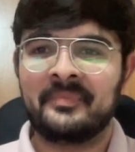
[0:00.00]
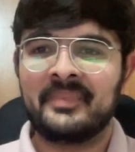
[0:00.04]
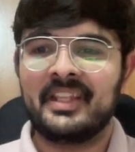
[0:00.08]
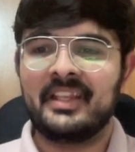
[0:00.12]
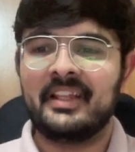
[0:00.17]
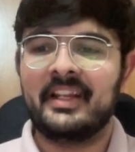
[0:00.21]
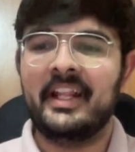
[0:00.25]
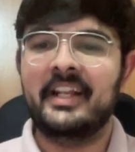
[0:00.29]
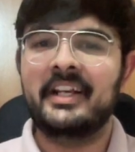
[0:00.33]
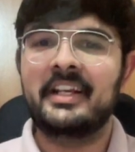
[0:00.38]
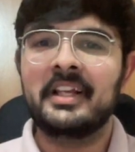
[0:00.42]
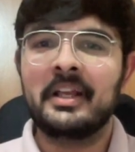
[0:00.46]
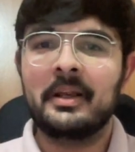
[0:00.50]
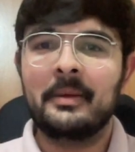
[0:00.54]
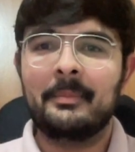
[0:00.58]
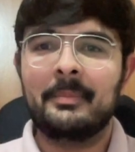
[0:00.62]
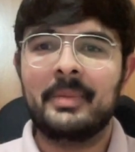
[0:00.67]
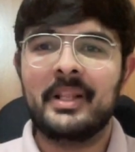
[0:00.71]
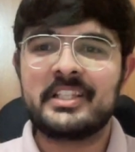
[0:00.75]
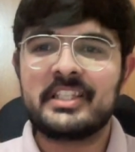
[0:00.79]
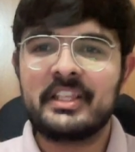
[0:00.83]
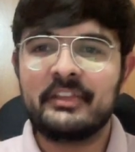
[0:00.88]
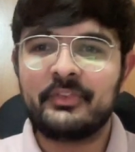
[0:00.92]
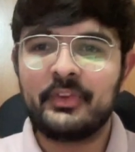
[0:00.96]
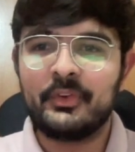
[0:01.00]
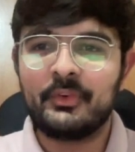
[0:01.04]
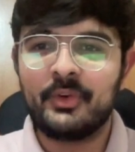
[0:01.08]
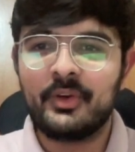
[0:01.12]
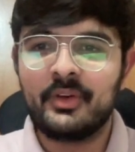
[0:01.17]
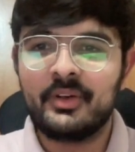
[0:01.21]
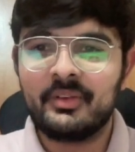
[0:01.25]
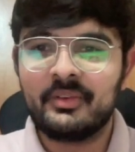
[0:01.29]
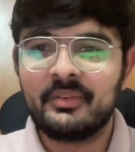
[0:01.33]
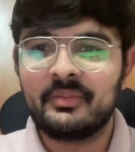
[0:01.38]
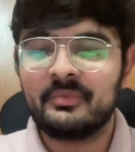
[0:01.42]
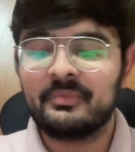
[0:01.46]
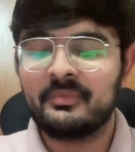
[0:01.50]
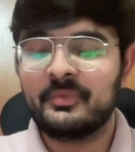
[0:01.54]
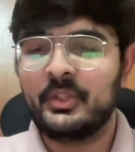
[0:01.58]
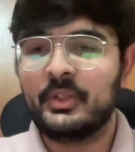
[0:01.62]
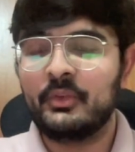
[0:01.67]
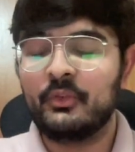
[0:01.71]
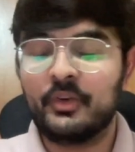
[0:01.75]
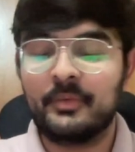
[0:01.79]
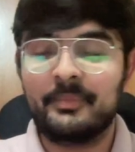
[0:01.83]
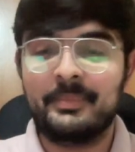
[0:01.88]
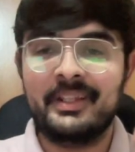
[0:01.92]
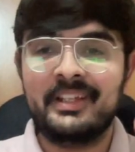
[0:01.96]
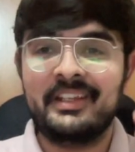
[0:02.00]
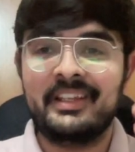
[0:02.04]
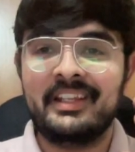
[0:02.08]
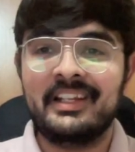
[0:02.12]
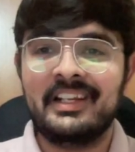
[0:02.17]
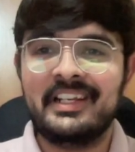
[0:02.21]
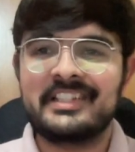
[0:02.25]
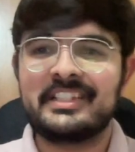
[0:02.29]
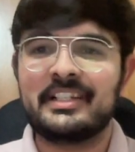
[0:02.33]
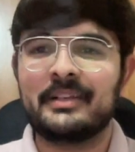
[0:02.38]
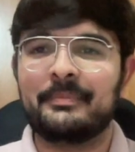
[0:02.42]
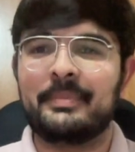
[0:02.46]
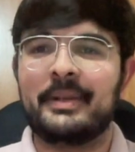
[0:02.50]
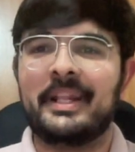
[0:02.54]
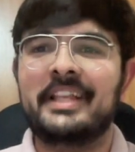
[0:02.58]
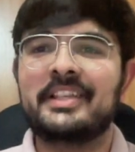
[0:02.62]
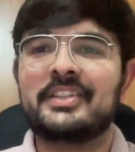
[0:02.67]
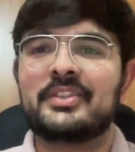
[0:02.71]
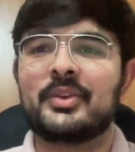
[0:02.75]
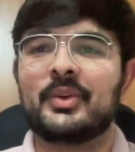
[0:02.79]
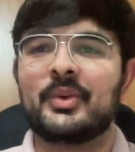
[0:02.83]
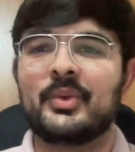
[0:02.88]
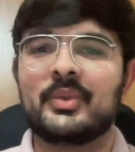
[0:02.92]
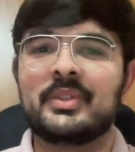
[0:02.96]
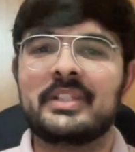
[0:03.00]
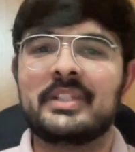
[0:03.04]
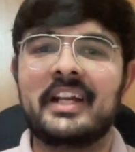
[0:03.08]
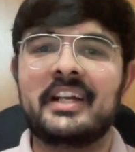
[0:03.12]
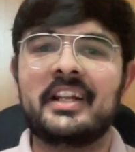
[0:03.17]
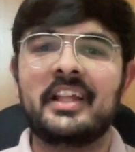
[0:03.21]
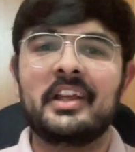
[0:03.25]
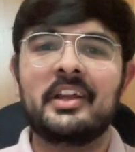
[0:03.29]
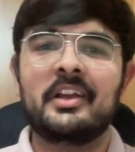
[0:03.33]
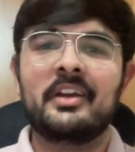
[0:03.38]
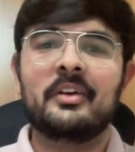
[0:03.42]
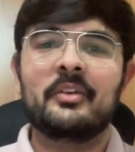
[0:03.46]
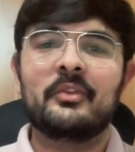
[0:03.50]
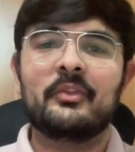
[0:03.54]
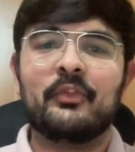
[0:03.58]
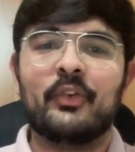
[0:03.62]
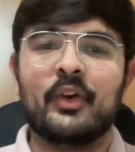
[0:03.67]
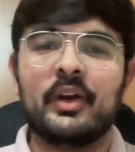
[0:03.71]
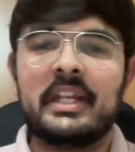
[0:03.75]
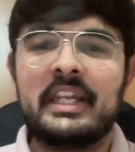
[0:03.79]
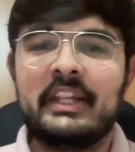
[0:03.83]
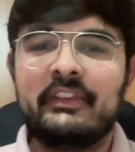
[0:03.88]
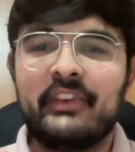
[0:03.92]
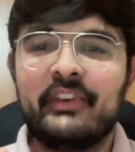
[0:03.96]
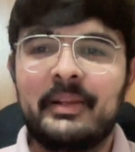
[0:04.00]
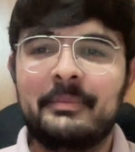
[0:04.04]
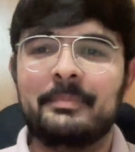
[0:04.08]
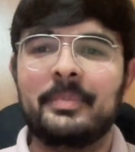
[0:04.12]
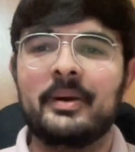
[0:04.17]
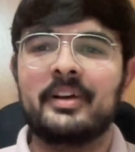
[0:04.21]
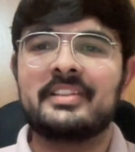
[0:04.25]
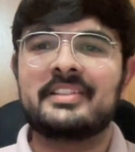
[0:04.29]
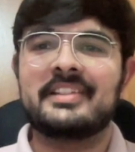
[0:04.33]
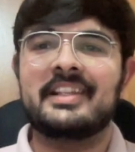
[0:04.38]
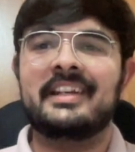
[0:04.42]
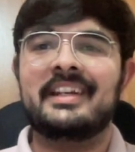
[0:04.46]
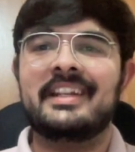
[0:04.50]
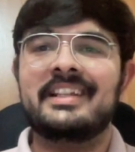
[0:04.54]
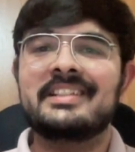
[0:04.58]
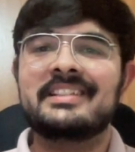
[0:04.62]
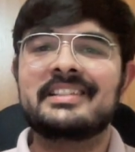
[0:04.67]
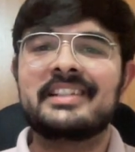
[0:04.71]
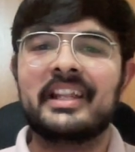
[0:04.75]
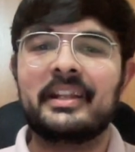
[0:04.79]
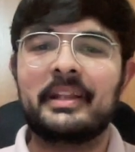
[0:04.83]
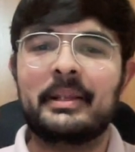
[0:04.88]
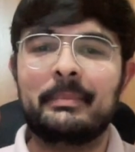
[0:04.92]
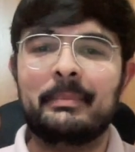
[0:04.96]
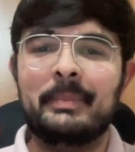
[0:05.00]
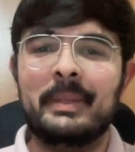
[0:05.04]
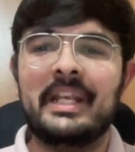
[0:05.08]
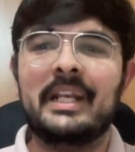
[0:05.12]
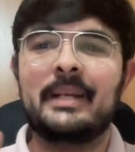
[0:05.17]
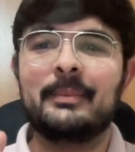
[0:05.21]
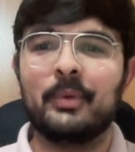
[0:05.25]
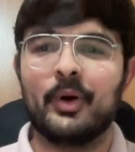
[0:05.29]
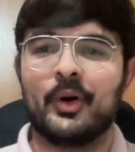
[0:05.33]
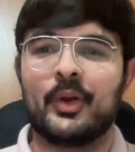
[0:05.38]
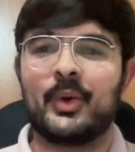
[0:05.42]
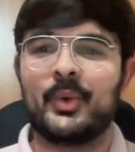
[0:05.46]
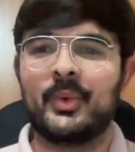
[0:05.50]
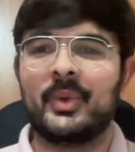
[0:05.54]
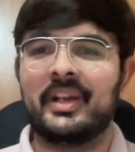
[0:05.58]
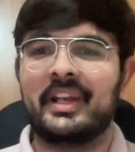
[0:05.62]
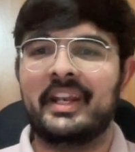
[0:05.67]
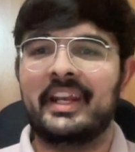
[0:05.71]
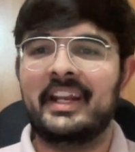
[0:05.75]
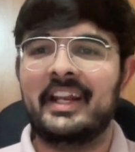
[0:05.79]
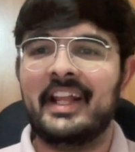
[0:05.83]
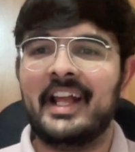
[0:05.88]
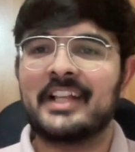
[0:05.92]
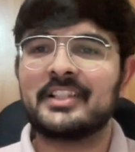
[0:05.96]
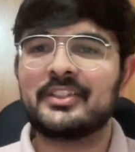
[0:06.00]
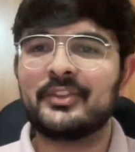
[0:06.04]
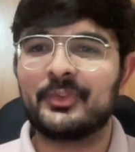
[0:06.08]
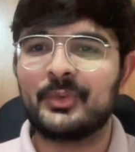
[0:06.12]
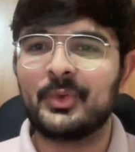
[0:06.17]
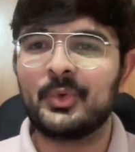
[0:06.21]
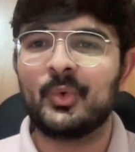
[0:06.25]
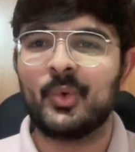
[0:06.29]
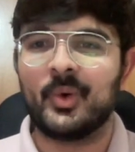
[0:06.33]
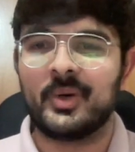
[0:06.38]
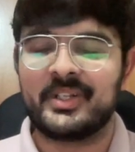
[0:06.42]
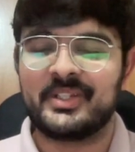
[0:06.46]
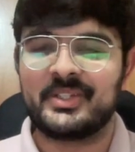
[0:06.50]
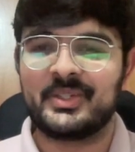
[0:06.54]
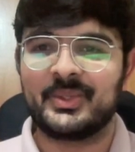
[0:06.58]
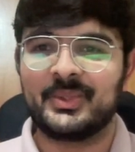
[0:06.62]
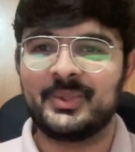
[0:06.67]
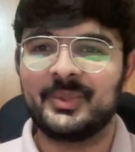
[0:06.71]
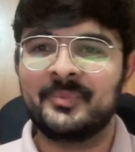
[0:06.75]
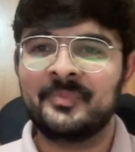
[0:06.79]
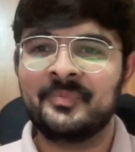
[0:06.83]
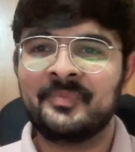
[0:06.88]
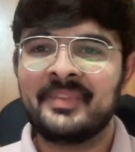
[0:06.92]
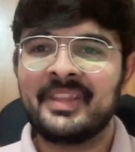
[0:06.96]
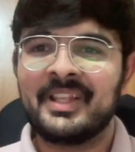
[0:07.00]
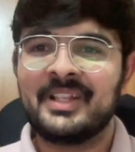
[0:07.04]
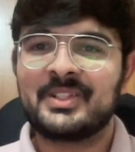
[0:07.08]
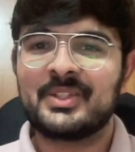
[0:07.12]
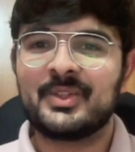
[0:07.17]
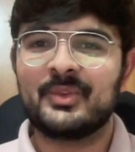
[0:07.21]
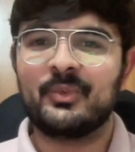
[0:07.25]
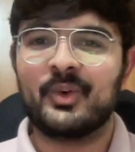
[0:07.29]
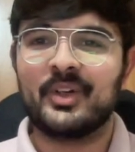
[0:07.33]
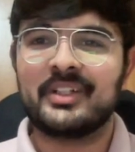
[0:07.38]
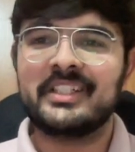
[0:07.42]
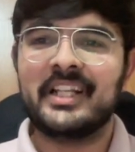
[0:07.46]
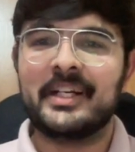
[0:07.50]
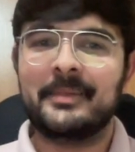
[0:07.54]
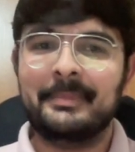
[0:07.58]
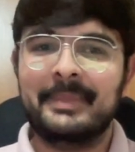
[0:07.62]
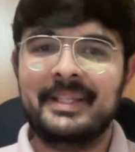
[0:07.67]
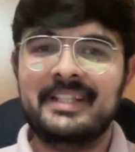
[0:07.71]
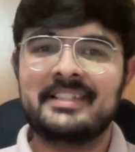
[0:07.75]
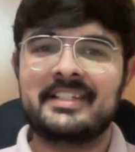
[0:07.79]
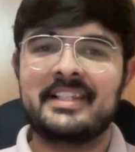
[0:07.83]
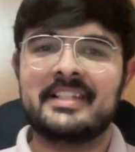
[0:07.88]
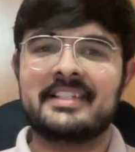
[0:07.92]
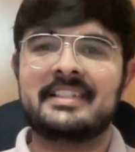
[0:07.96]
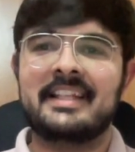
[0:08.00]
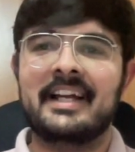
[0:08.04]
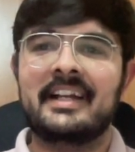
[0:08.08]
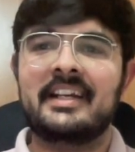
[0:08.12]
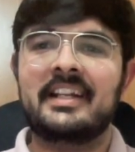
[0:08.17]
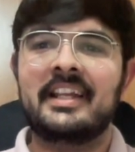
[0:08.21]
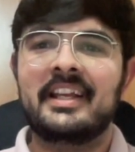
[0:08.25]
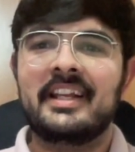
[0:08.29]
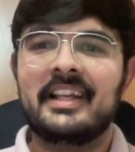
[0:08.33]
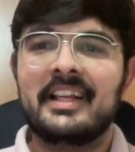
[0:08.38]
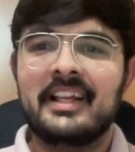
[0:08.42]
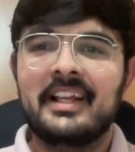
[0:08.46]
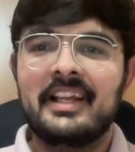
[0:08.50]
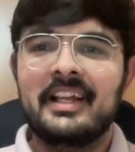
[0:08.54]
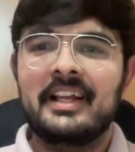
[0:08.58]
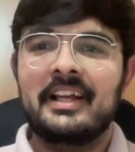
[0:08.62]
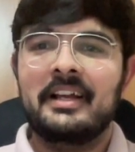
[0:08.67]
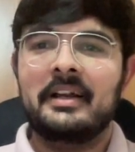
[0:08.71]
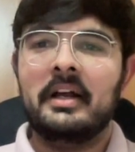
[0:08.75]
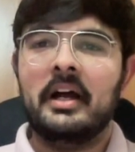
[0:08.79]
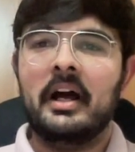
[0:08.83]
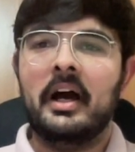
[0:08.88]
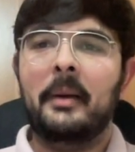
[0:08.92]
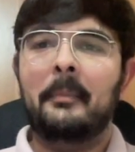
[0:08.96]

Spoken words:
right? Plus, if you would be really surprised to know that 45% is the repeat borrower rate as of 2 quarters ago. So what that means is that a